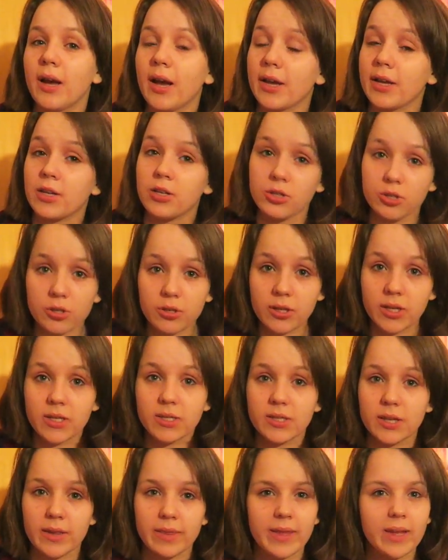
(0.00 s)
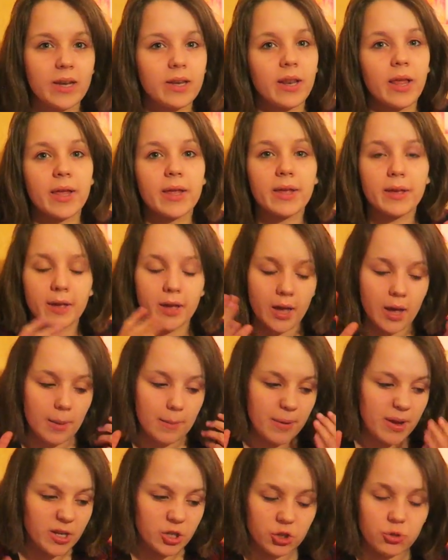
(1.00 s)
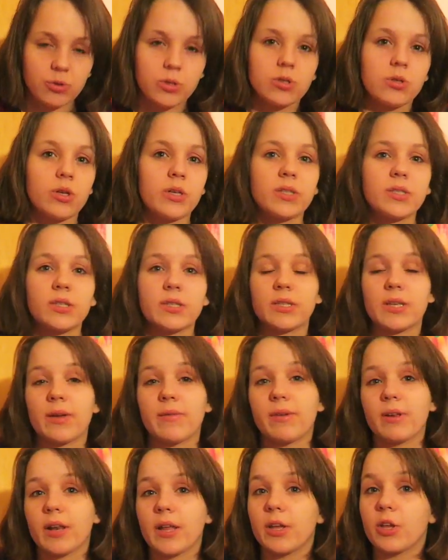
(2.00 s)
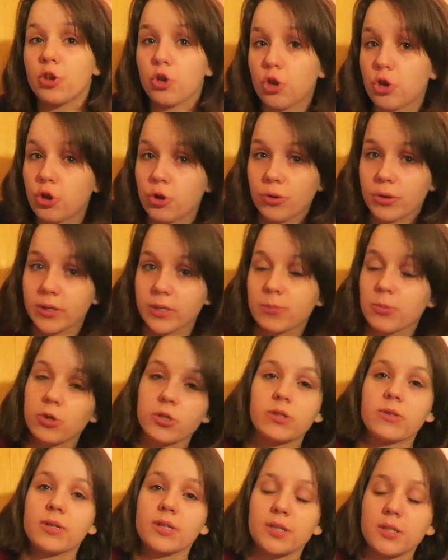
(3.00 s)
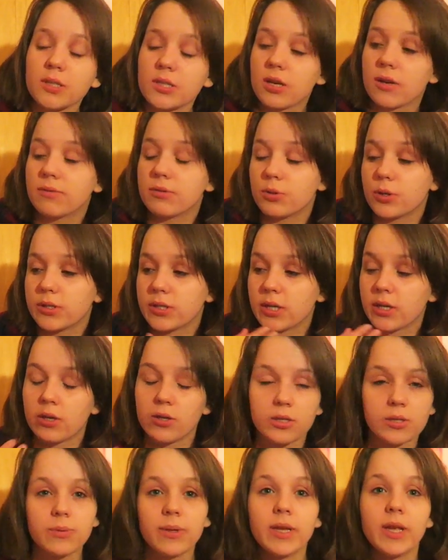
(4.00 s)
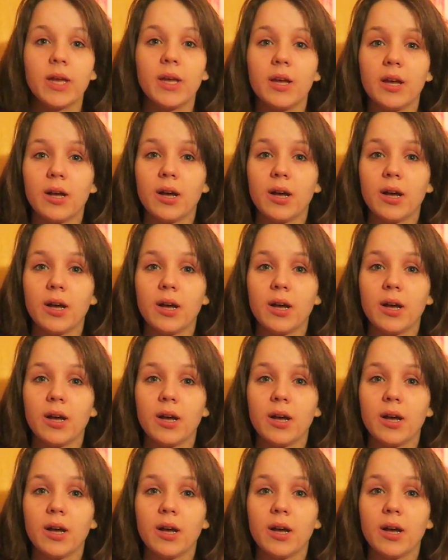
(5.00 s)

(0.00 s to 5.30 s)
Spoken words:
I can do this, and they'd like pitched it to us as having like good careers prospects and stuff, so I was like, oh sweet,